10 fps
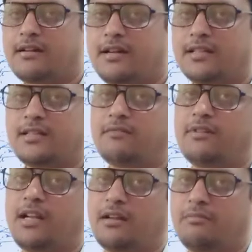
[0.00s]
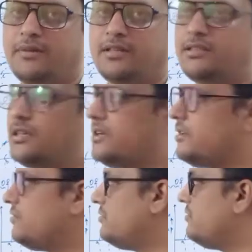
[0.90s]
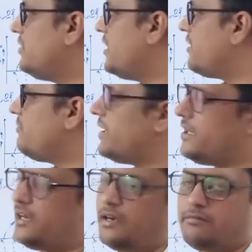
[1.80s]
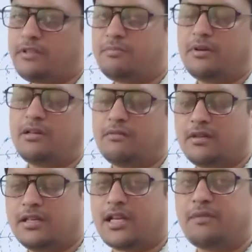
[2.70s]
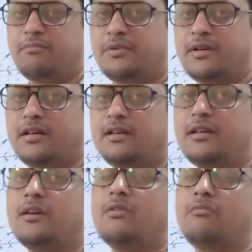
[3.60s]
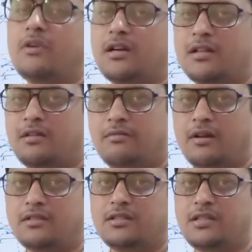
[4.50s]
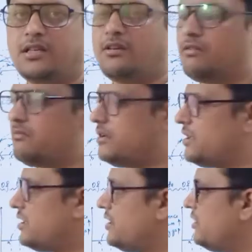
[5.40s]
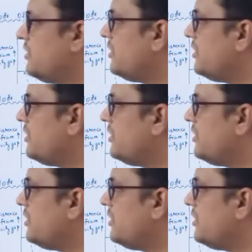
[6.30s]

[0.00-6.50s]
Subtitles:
relation will help us to determine at which particular time period what are the velocity or what are the